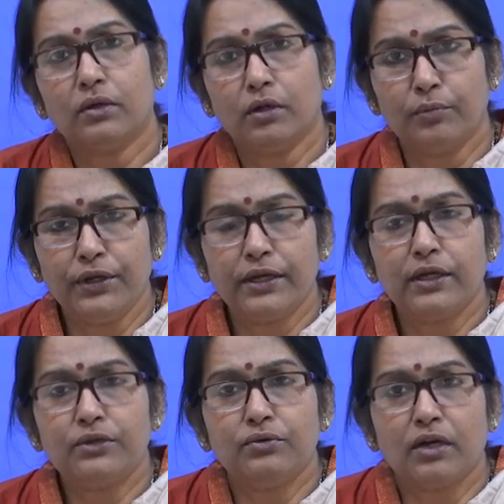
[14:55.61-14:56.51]

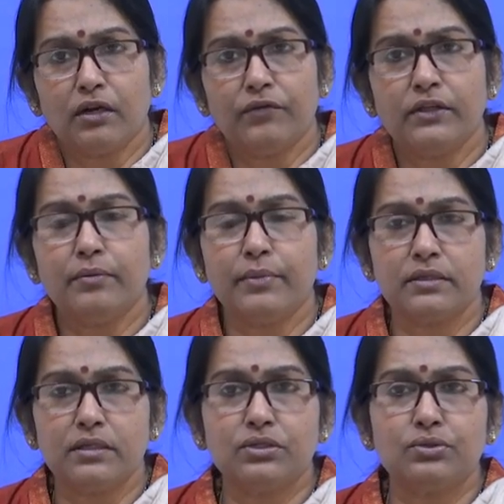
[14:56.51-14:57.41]
communicate, to convey the
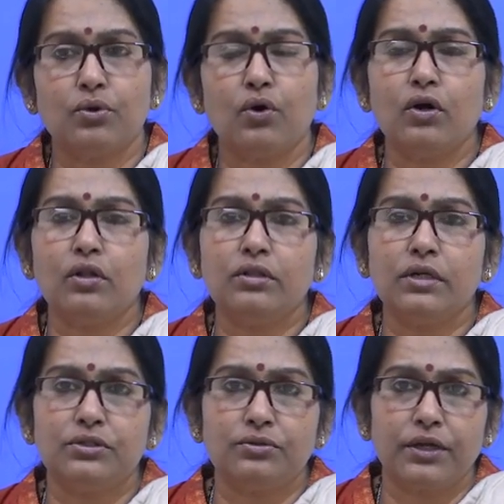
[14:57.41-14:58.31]
message to all the
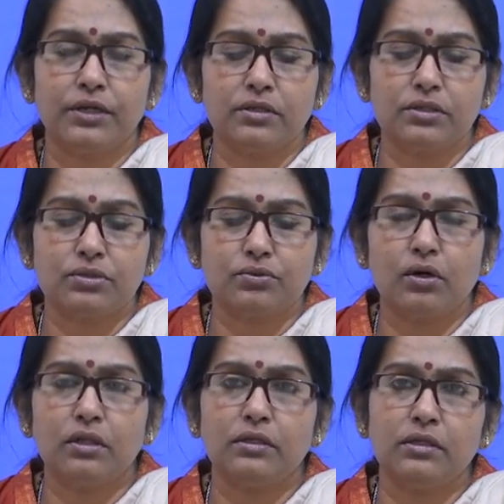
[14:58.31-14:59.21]
educators, to
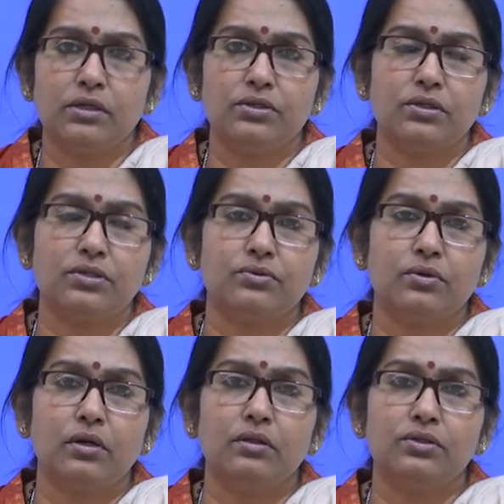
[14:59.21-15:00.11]
all the teachers, to
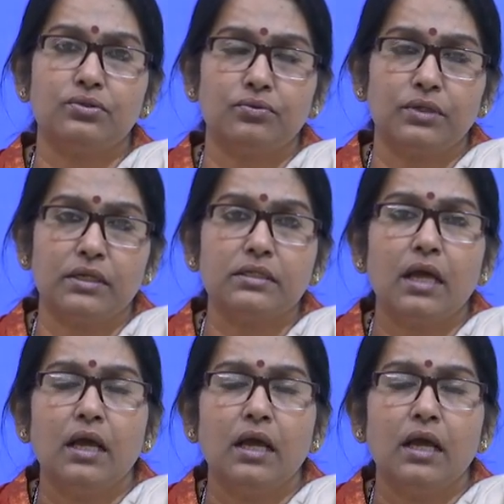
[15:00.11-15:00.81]
all the students,